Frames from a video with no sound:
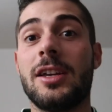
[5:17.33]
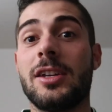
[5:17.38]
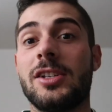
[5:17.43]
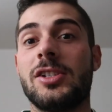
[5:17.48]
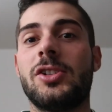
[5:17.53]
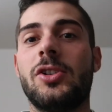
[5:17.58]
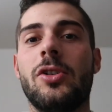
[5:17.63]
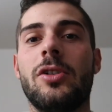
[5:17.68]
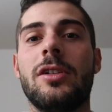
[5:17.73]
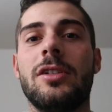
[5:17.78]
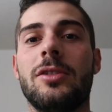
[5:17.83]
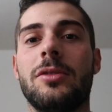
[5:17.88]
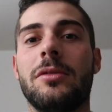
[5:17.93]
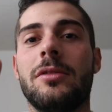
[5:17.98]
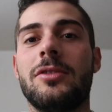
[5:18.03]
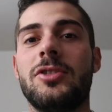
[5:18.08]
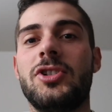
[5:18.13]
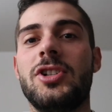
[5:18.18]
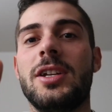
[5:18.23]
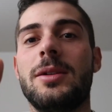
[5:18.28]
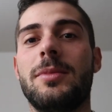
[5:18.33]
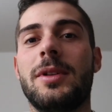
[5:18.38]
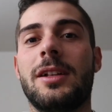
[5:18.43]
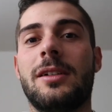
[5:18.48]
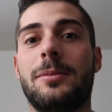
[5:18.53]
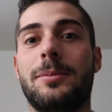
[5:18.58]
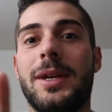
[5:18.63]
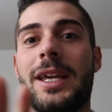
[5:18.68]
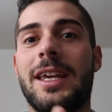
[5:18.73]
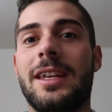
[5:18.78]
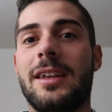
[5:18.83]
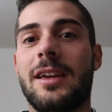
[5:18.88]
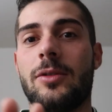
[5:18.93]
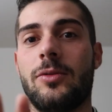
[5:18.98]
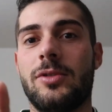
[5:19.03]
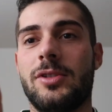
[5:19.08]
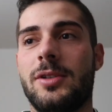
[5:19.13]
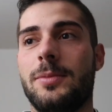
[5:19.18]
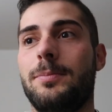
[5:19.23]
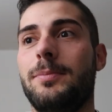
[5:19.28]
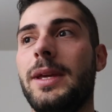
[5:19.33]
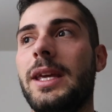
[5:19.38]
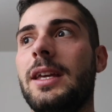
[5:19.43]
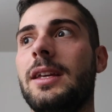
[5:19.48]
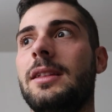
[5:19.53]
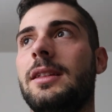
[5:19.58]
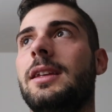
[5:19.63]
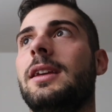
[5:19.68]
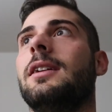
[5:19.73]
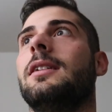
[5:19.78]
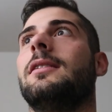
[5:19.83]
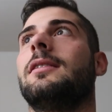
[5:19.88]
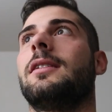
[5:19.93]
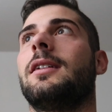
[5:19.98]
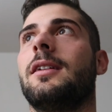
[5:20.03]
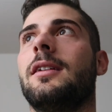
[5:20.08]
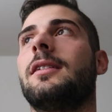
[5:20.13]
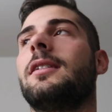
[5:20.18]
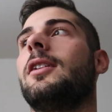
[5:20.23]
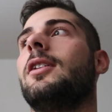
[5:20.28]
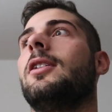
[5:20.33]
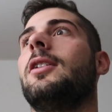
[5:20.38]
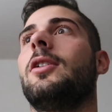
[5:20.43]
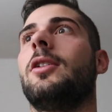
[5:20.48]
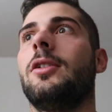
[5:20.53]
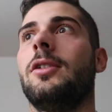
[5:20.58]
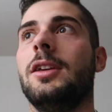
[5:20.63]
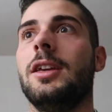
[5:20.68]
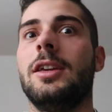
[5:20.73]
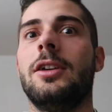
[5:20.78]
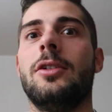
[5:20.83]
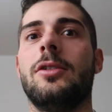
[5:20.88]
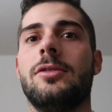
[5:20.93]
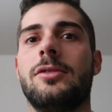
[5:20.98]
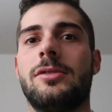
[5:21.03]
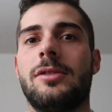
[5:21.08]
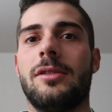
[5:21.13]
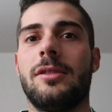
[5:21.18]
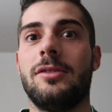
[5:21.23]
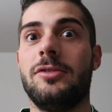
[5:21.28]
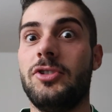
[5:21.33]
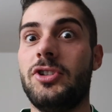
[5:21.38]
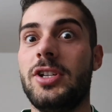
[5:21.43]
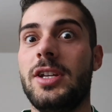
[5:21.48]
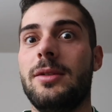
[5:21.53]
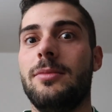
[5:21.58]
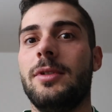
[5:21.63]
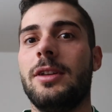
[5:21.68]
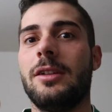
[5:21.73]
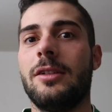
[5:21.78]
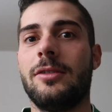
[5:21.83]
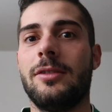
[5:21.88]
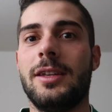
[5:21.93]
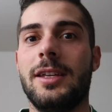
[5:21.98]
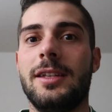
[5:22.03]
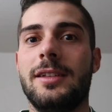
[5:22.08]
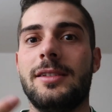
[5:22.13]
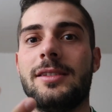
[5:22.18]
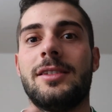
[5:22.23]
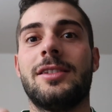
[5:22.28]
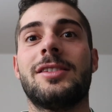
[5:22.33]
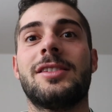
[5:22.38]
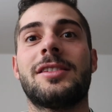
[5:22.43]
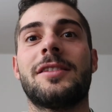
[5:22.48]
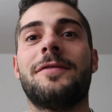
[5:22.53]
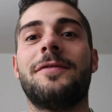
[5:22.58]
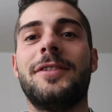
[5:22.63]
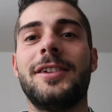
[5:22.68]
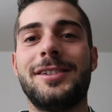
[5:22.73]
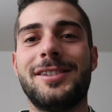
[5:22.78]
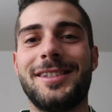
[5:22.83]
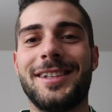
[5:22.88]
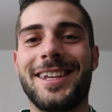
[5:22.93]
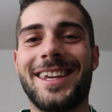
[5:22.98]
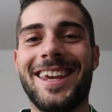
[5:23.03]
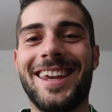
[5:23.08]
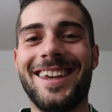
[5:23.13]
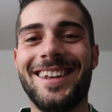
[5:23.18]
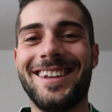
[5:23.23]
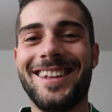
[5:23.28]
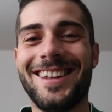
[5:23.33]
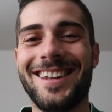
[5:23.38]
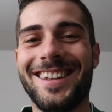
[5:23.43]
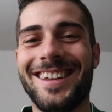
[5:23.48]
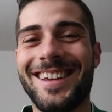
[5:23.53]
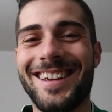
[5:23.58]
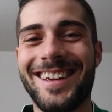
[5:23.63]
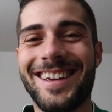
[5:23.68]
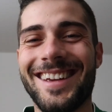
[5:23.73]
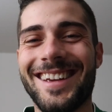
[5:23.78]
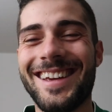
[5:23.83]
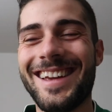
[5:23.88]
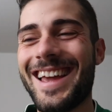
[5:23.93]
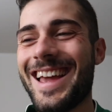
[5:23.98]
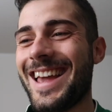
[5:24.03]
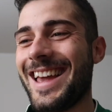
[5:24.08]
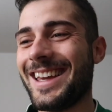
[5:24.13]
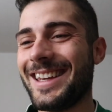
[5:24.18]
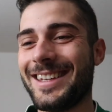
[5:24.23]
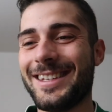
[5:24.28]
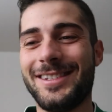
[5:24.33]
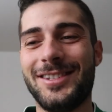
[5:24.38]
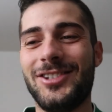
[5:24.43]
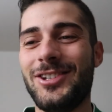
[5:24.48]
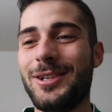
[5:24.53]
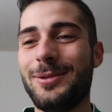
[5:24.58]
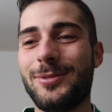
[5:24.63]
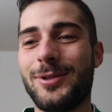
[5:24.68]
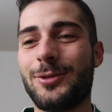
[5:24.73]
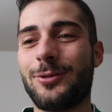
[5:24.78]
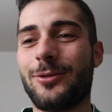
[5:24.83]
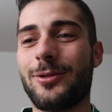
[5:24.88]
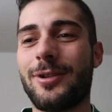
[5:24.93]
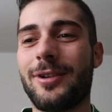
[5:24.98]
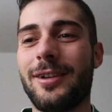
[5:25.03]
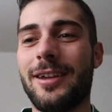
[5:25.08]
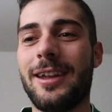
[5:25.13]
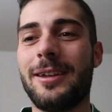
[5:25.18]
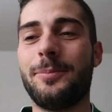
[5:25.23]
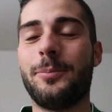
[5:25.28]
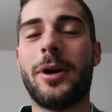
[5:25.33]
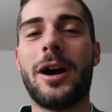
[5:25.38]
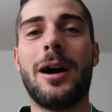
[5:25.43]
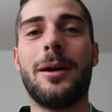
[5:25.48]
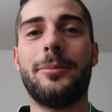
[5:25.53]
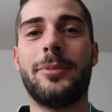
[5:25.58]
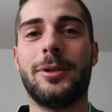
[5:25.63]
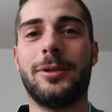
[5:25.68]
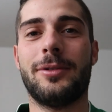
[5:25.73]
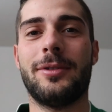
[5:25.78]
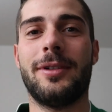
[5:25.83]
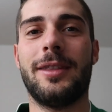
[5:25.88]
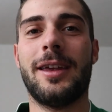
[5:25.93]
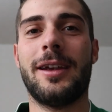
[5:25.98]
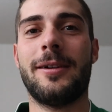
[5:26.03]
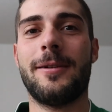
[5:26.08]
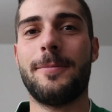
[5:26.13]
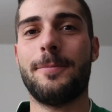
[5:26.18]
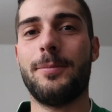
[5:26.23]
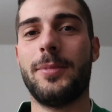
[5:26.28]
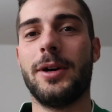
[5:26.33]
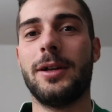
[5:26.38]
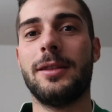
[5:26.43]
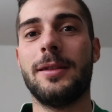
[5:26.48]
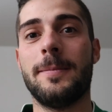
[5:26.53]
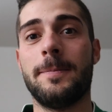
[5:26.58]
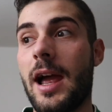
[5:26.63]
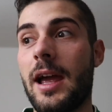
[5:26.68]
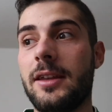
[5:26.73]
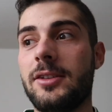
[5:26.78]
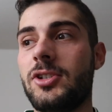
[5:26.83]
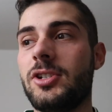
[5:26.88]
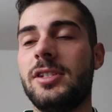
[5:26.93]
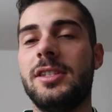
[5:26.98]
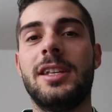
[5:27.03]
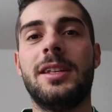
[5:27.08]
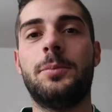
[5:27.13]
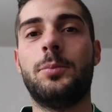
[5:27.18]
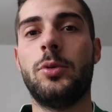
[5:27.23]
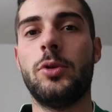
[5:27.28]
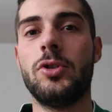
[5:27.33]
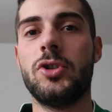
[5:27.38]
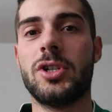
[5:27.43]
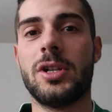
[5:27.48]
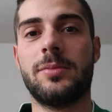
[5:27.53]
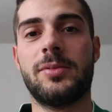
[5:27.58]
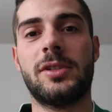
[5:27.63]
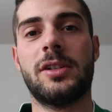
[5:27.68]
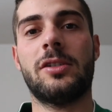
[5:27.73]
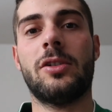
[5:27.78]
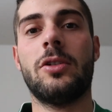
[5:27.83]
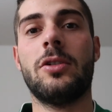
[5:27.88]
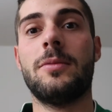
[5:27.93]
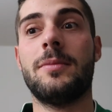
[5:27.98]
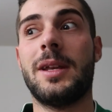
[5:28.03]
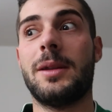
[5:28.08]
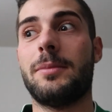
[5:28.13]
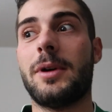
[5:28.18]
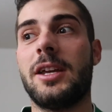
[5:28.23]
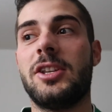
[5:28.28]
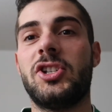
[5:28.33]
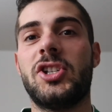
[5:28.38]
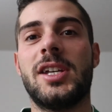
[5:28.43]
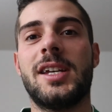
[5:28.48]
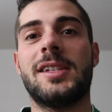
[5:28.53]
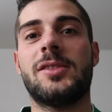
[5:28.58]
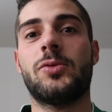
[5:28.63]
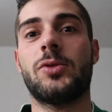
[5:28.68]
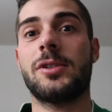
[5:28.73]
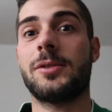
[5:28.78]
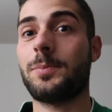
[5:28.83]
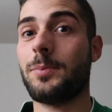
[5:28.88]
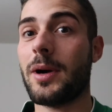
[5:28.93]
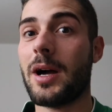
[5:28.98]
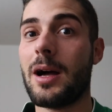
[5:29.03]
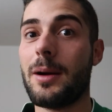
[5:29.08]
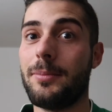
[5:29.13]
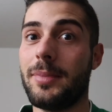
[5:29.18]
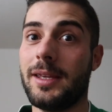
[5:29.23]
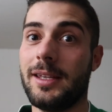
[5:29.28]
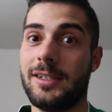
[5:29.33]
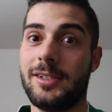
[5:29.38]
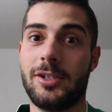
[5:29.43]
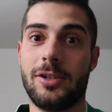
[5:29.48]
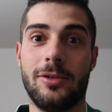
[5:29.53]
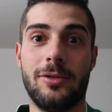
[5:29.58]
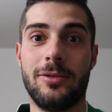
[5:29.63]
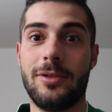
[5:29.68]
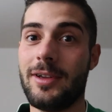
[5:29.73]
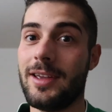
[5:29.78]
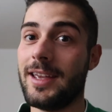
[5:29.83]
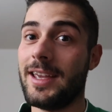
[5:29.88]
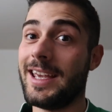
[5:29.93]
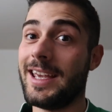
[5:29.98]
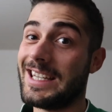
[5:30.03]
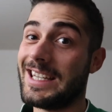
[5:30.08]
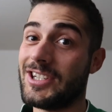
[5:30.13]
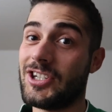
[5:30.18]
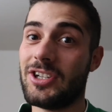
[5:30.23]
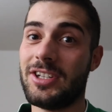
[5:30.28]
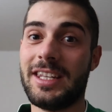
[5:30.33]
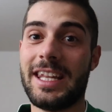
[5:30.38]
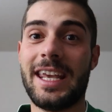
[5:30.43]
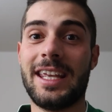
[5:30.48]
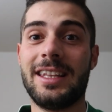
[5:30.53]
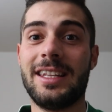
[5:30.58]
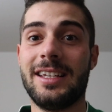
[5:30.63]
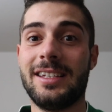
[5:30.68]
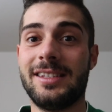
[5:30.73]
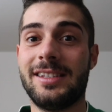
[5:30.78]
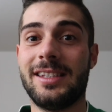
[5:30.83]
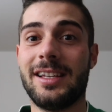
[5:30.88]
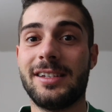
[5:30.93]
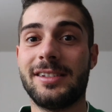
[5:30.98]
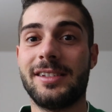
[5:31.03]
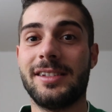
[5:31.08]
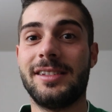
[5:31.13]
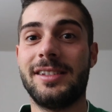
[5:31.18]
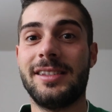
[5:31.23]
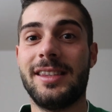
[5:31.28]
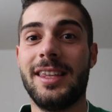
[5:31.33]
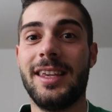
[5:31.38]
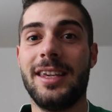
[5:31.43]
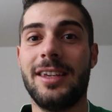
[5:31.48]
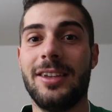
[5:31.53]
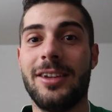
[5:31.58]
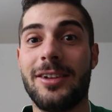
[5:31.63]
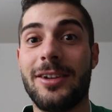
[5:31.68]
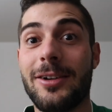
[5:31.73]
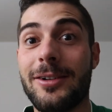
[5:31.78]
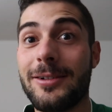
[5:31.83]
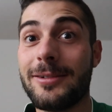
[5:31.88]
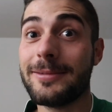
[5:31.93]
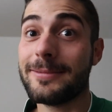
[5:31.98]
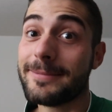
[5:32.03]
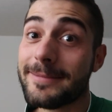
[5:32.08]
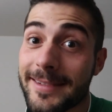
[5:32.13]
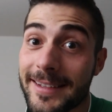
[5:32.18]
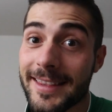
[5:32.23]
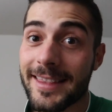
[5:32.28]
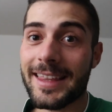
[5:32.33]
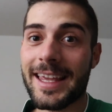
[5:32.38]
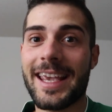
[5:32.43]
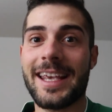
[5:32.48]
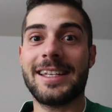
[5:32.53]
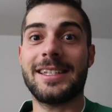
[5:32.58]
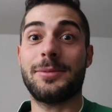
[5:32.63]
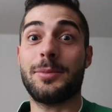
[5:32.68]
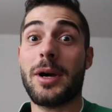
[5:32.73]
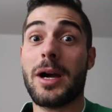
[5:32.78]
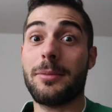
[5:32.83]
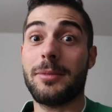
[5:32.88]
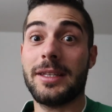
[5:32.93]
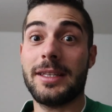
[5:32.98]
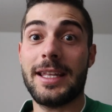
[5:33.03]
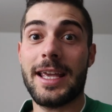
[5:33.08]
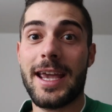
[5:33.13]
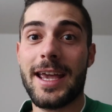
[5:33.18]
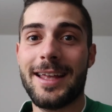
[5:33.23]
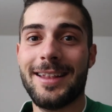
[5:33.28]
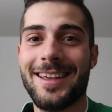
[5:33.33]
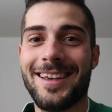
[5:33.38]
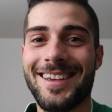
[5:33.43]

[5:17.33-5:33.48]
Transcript: Because going to the gym in Albania was a big deal. Like, he goes to the gym, you know, he's sophisticated. Because gyms weren't that popular there. But I just did push-ups at home and my chest was popping, so. Genetics does its thing, you know? Thanks, mom and dad.